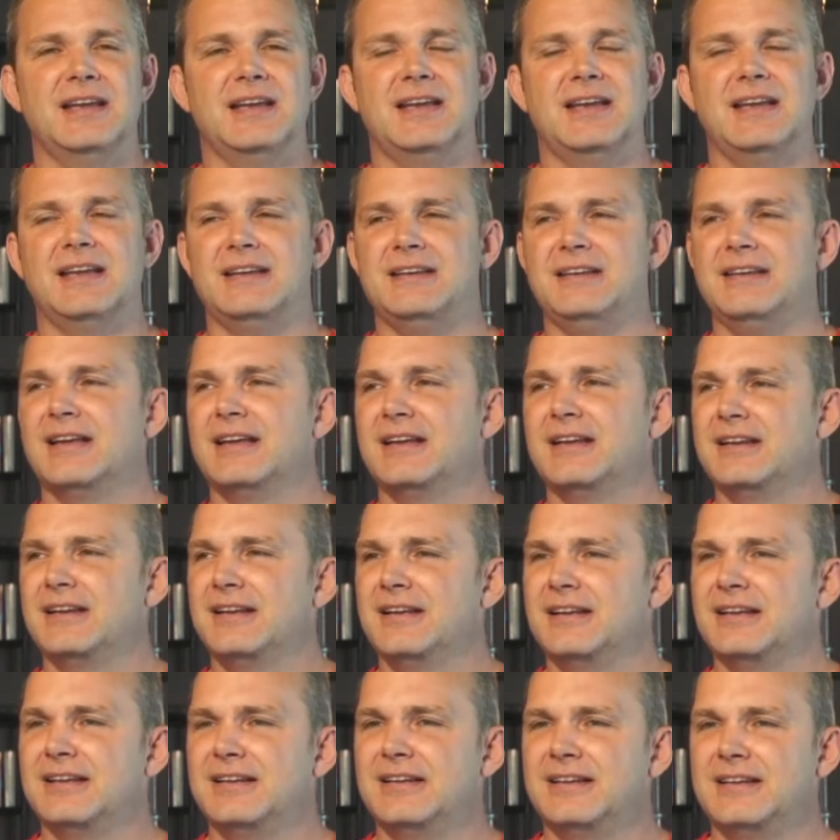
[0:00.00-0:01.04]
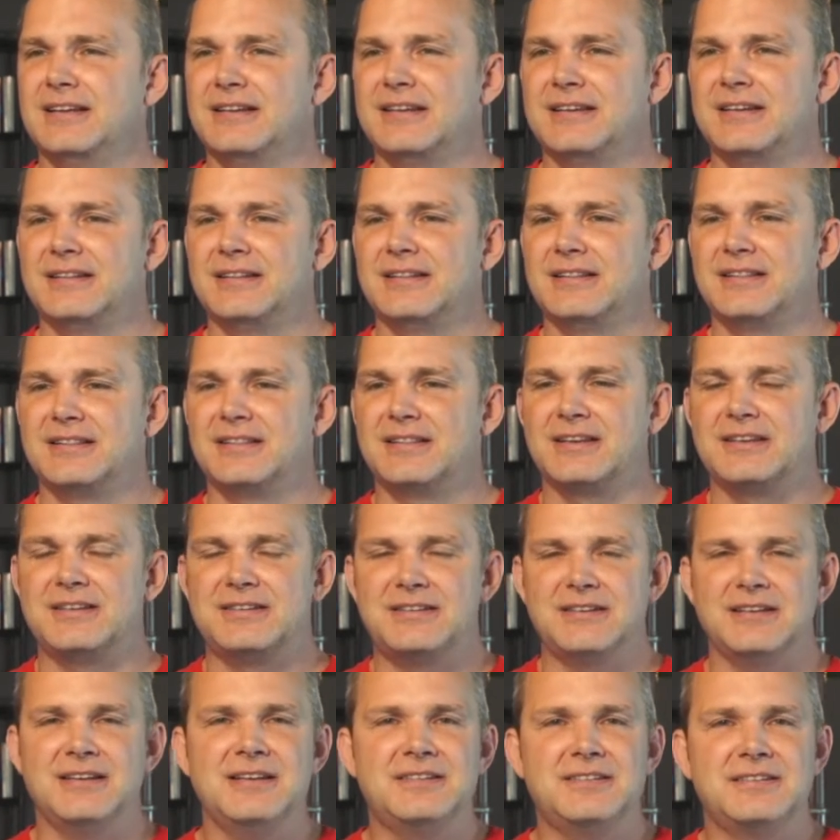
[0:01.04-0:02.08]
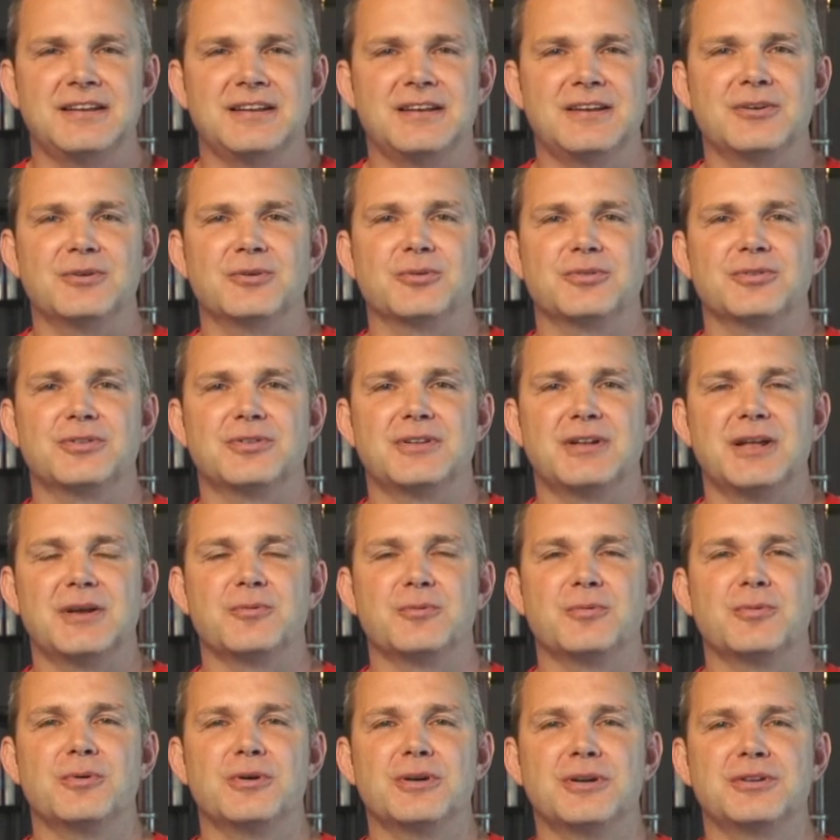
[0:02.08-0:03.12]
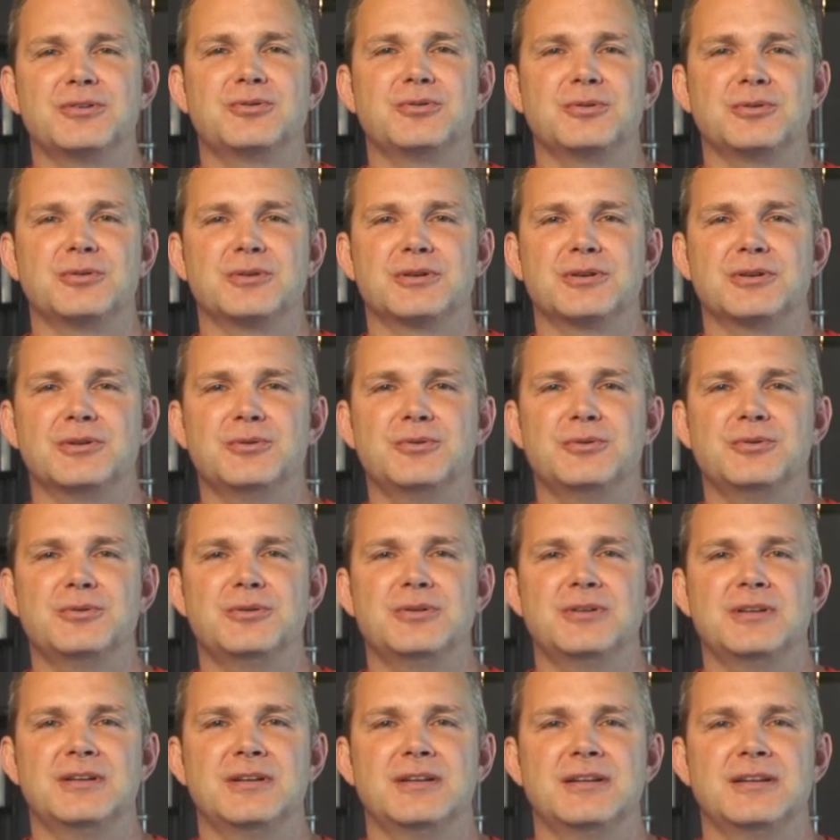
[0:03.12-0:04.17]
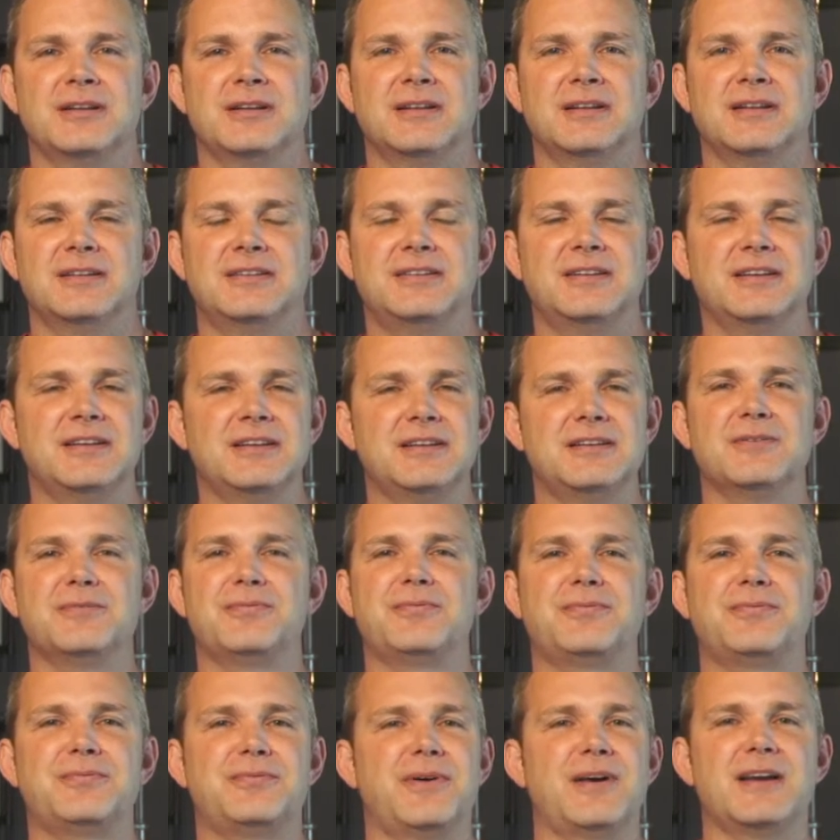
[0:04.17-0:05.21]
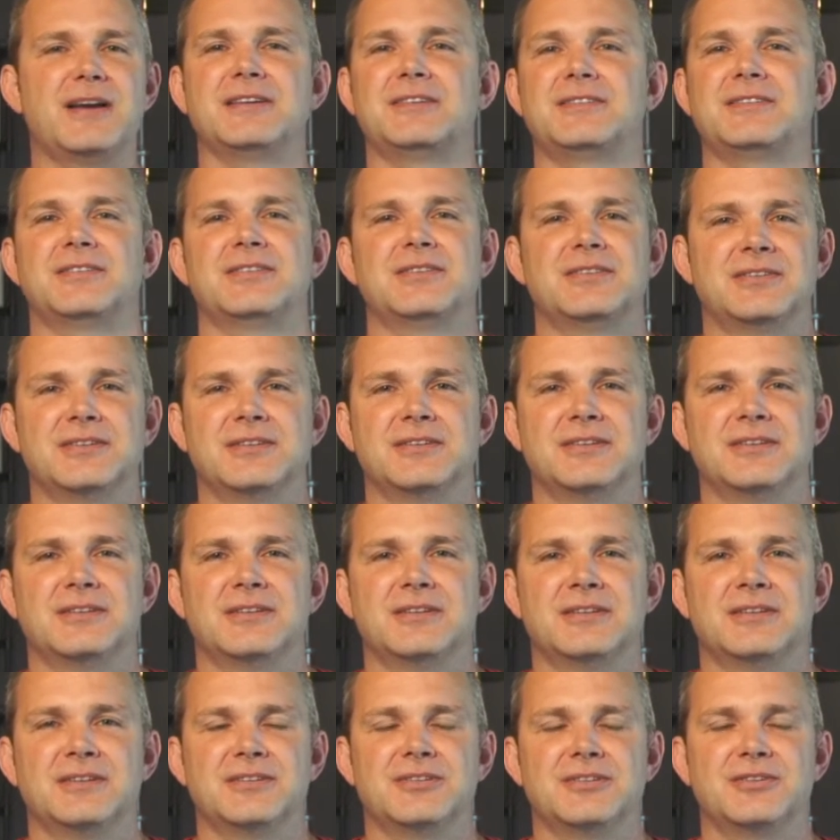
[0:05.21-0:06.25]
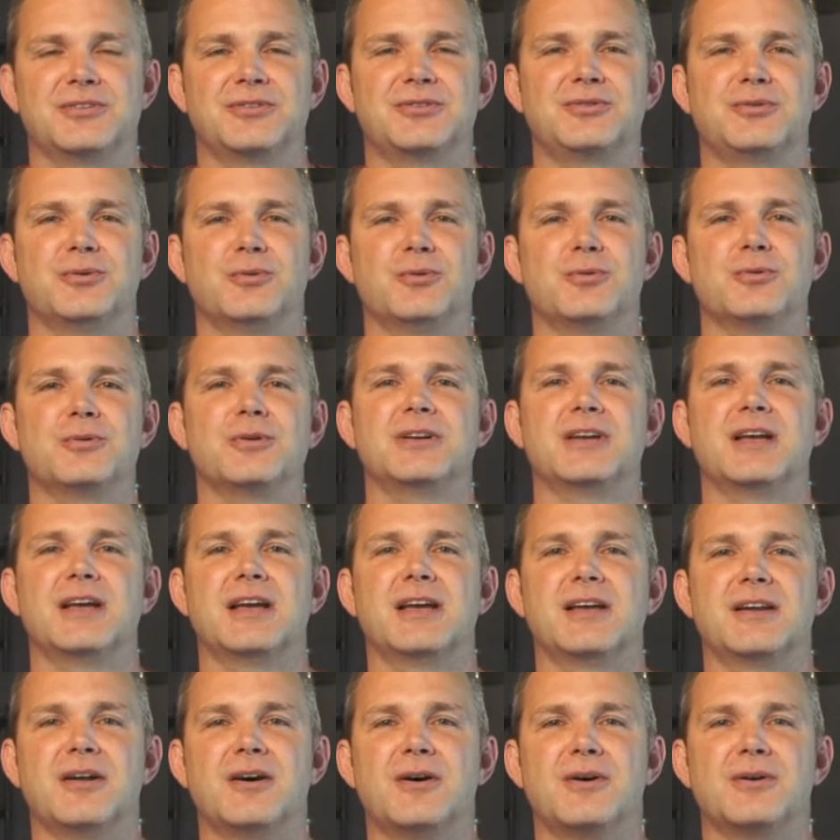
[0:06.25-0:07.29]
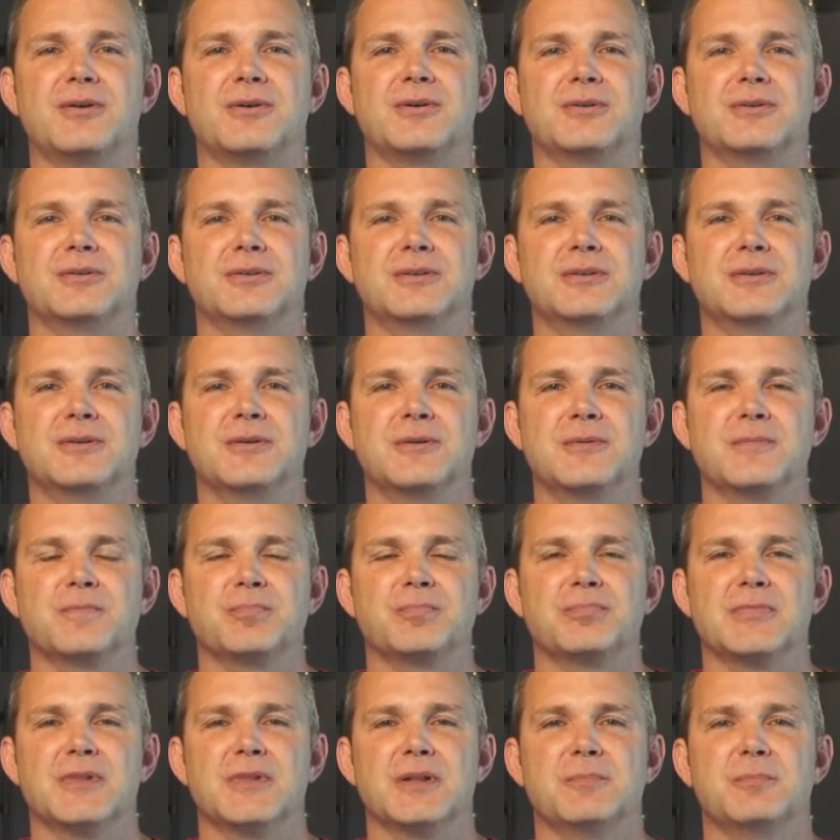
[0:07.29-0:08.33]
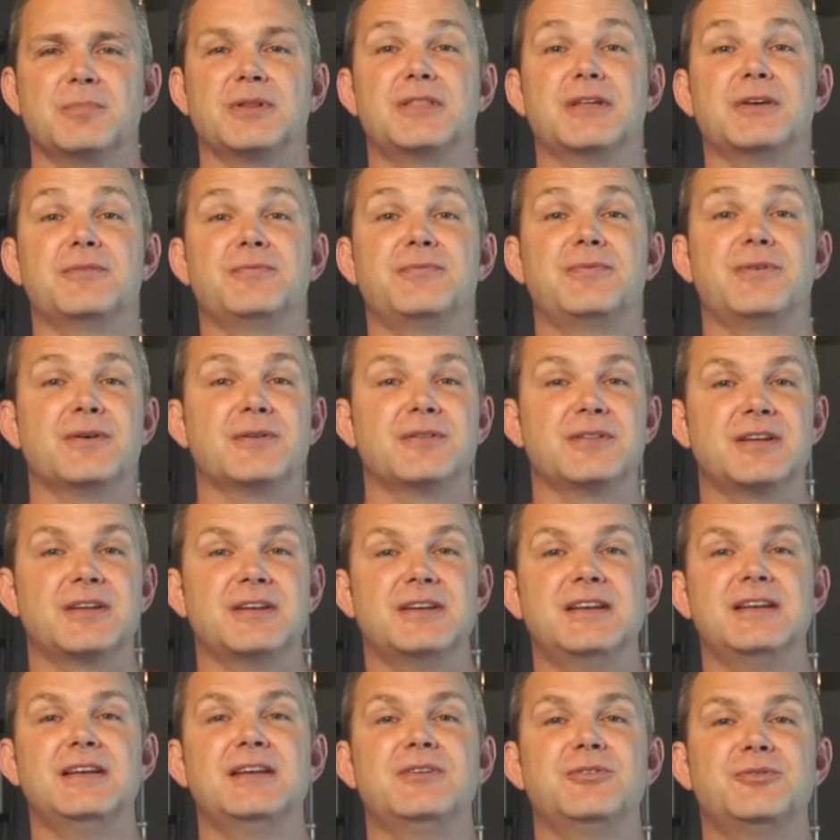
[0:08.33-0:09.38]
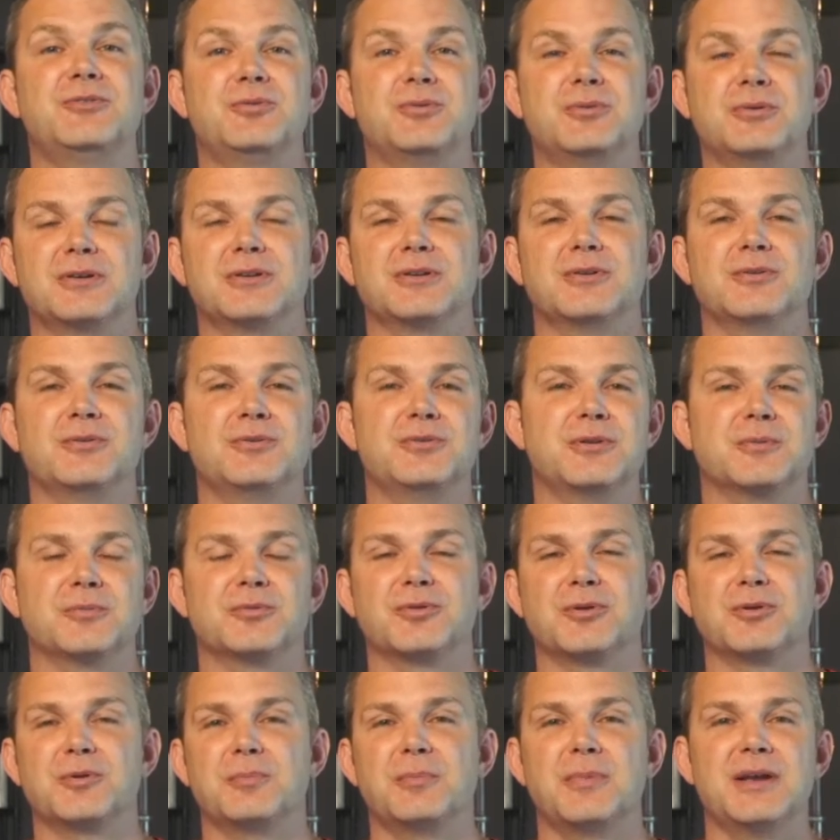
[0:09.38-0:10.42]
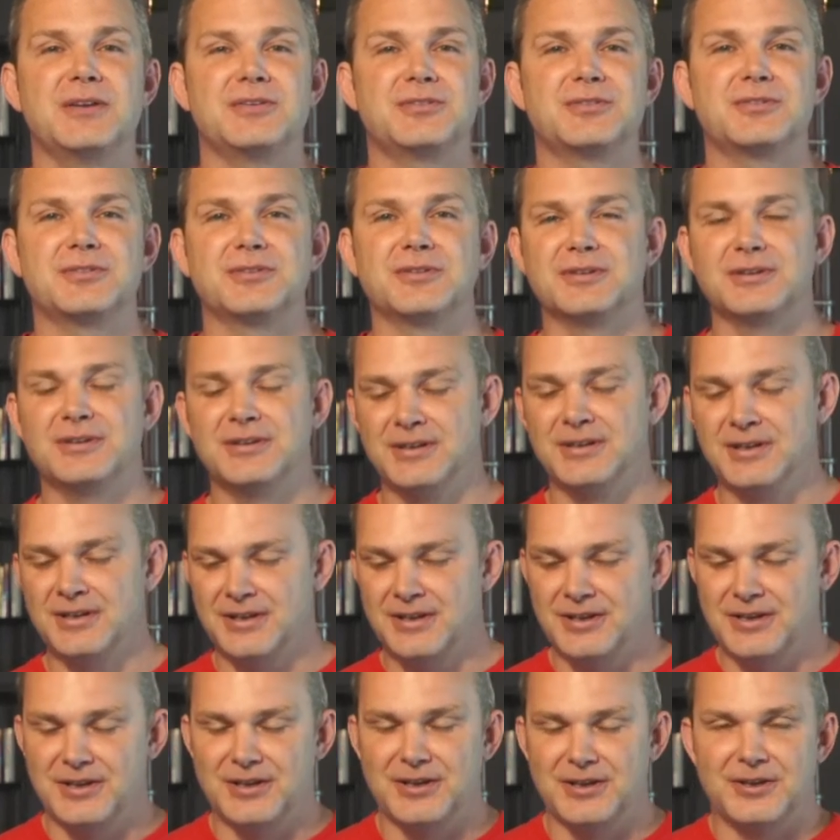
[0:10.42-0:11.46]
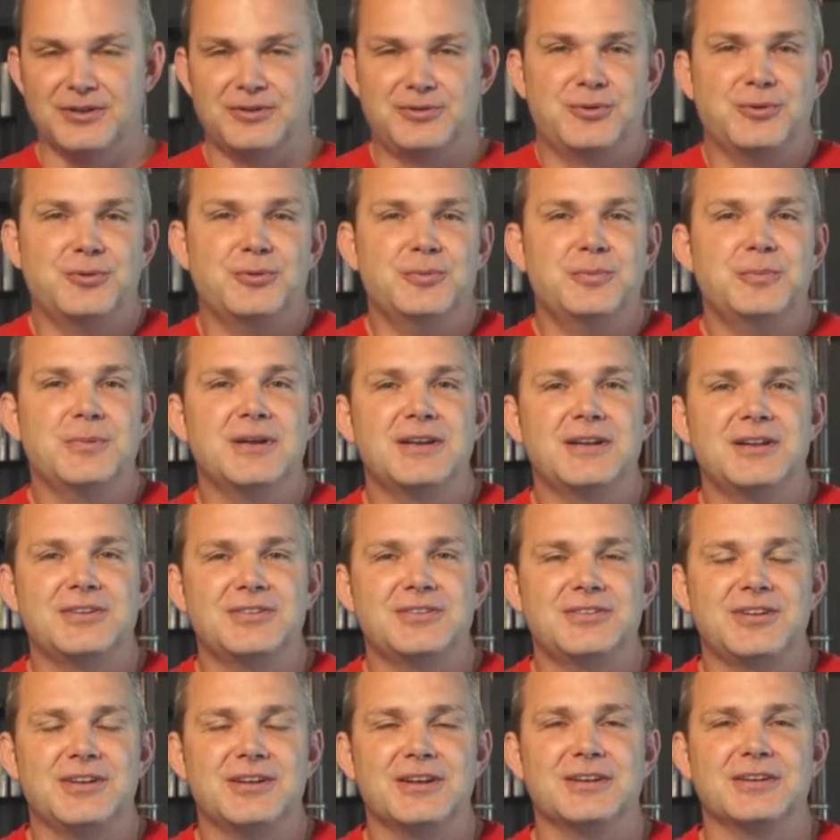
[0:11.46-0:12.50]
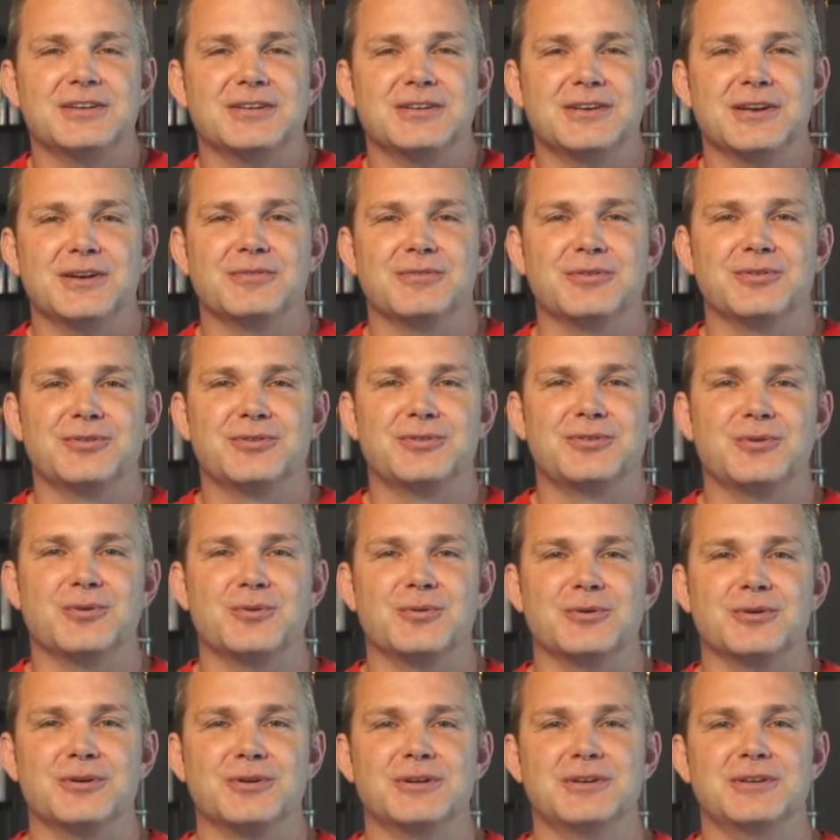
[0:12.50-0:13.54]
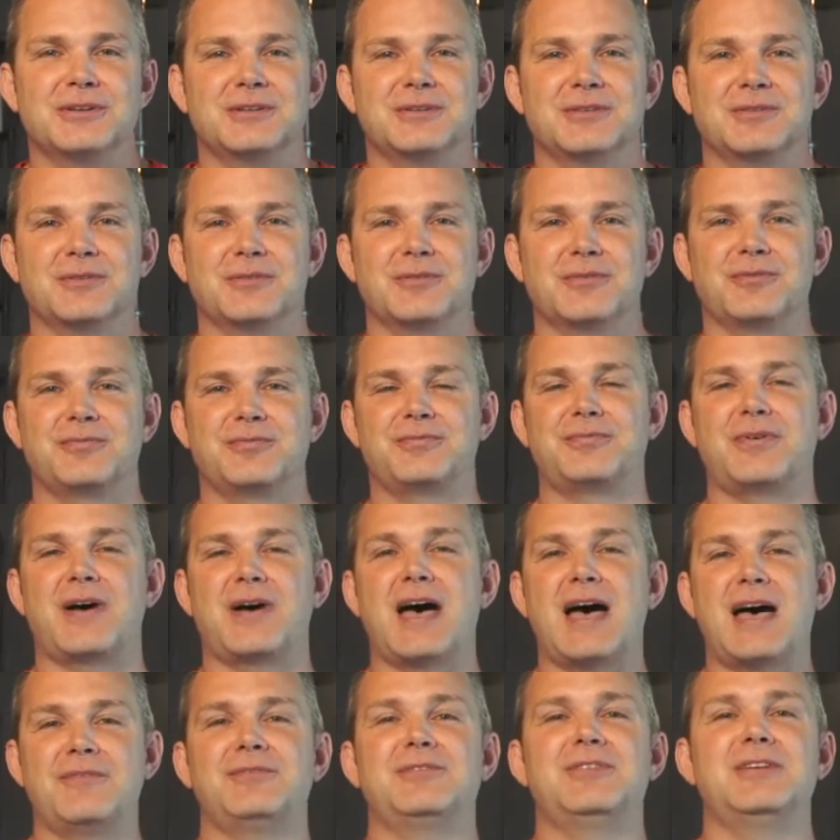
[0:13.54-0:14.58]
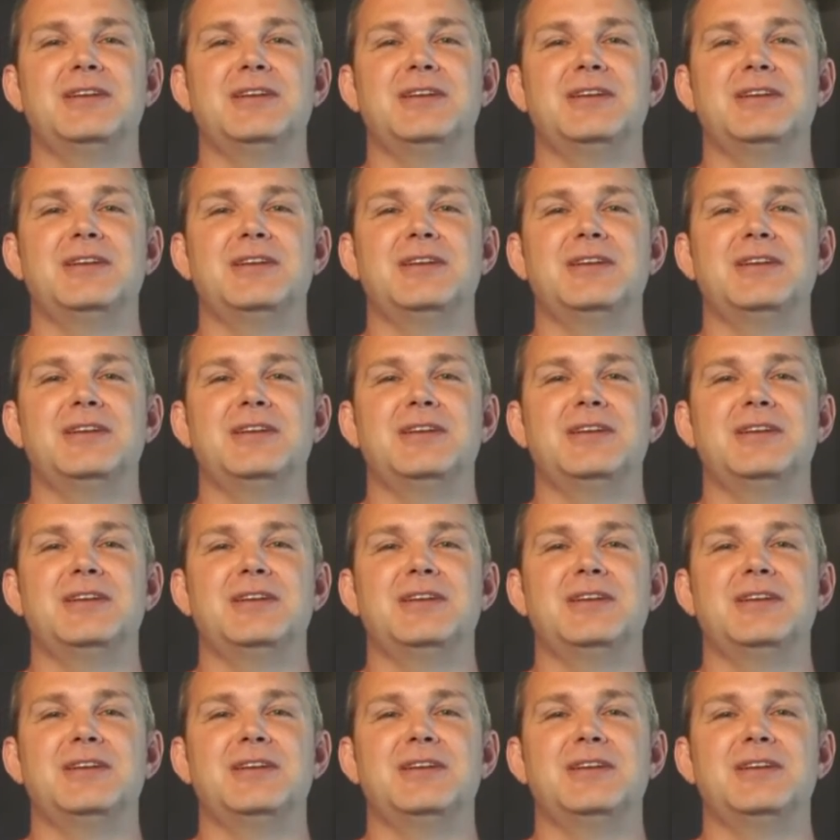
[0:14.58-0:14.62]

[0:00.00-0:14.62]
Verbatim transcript: And yet, the details that they were wanting to include didn't affect the story at all. But they felt they needed to include them. So it makes a, a two minute telling of a story, five,